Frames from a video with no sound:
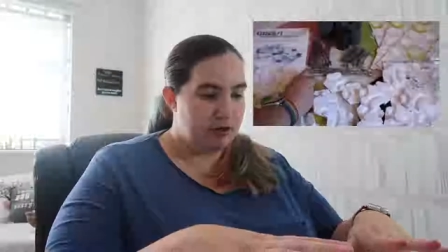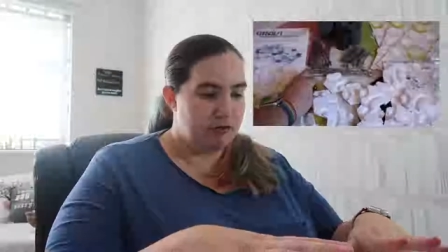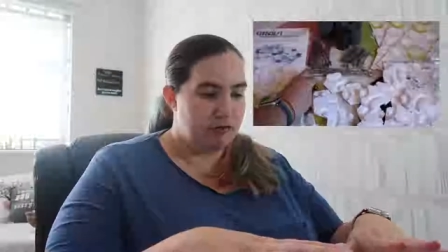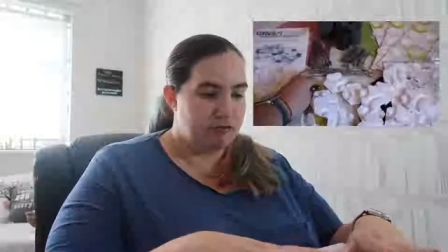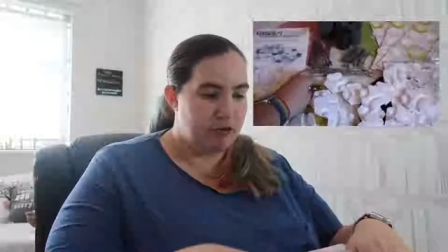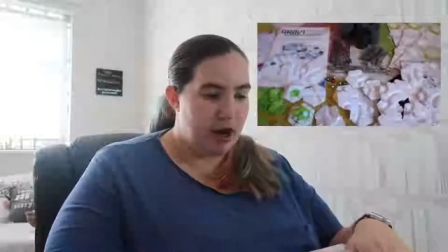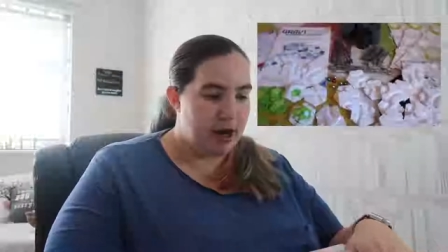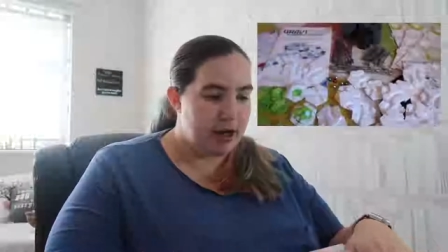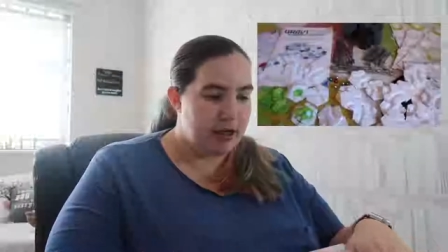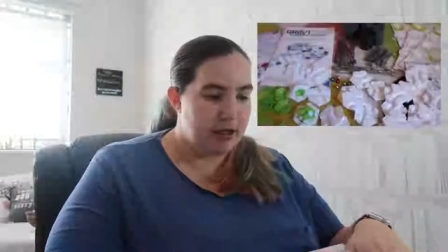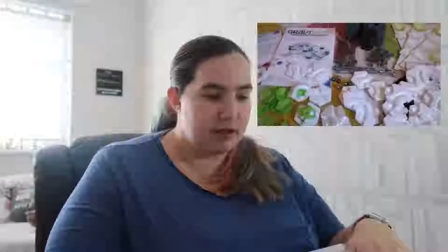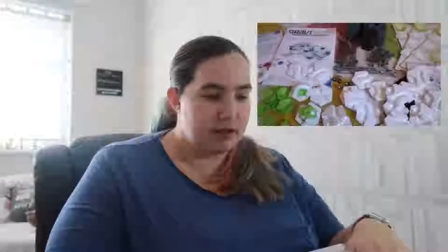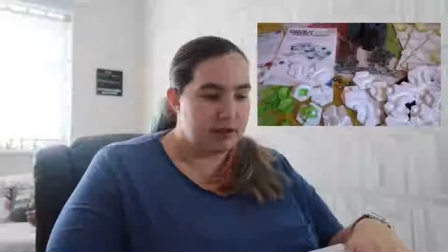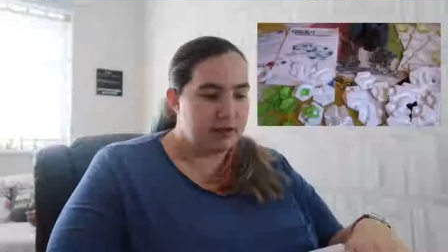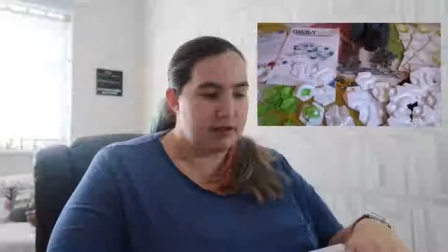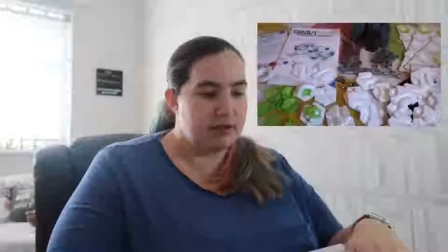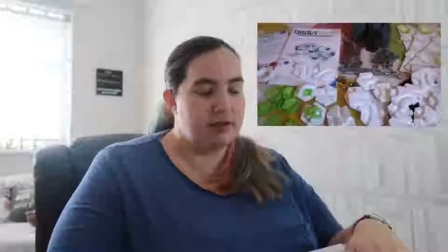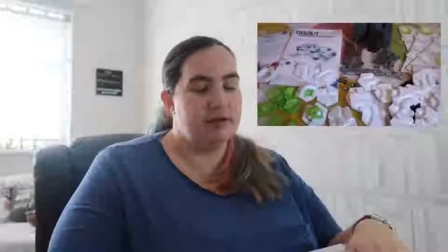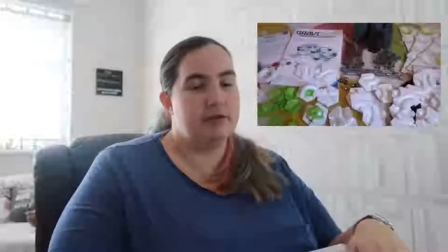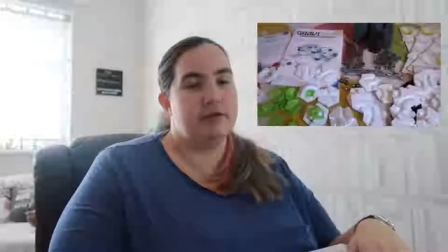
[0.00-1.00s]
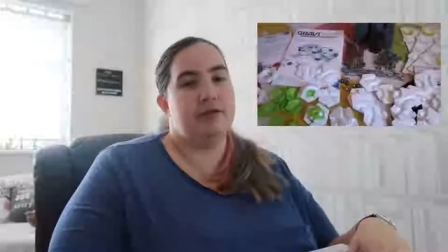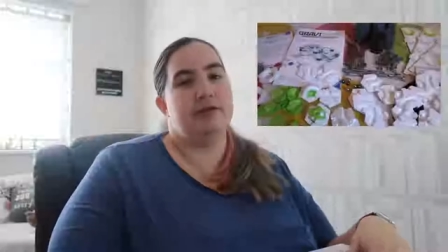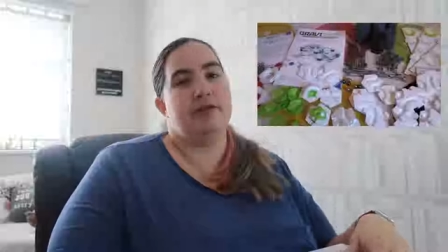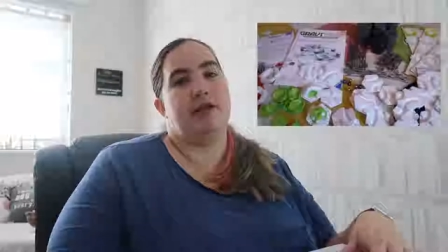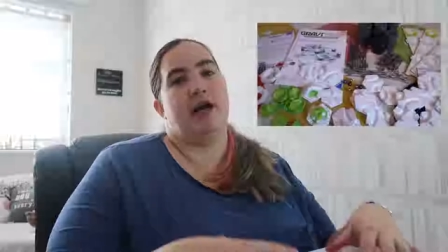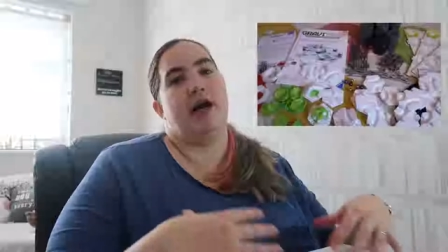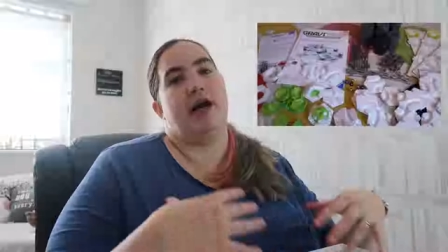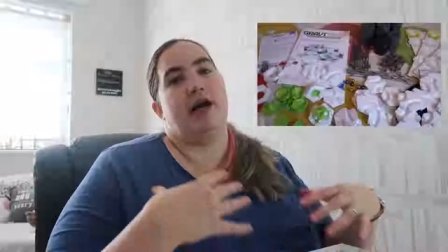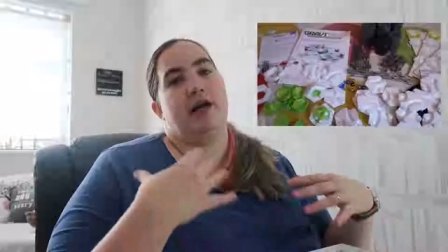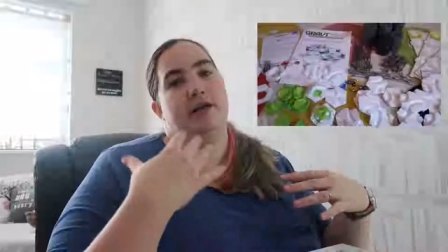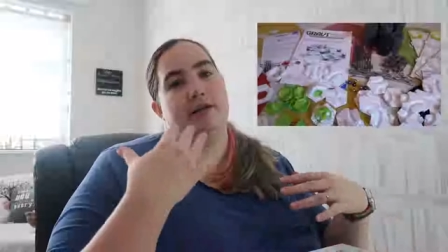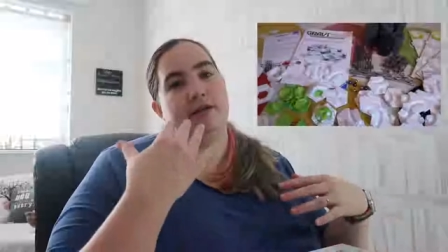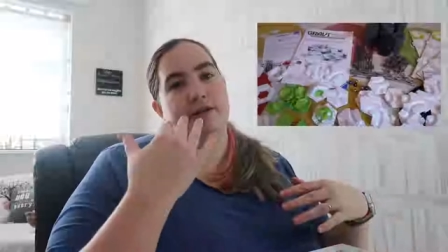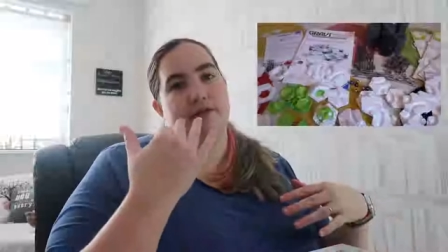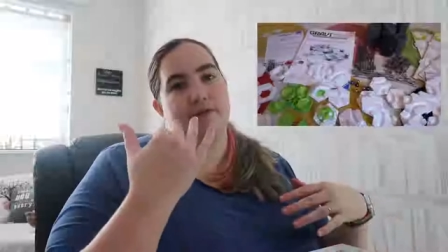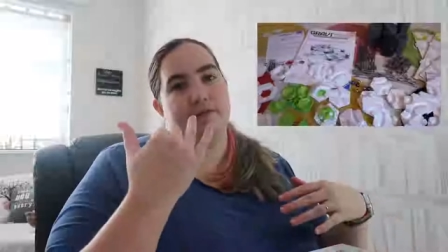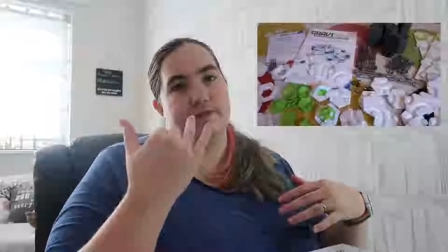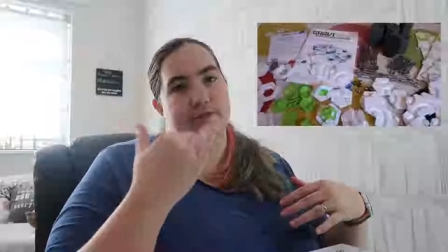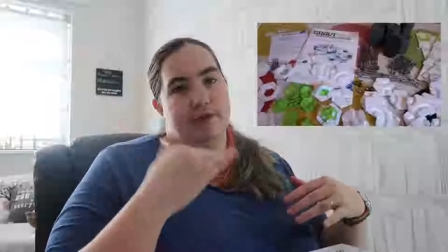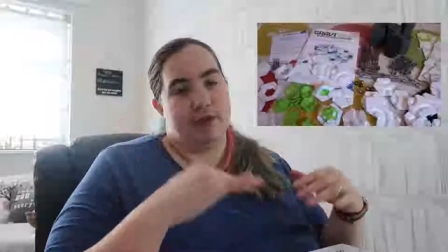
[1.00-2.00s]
rails and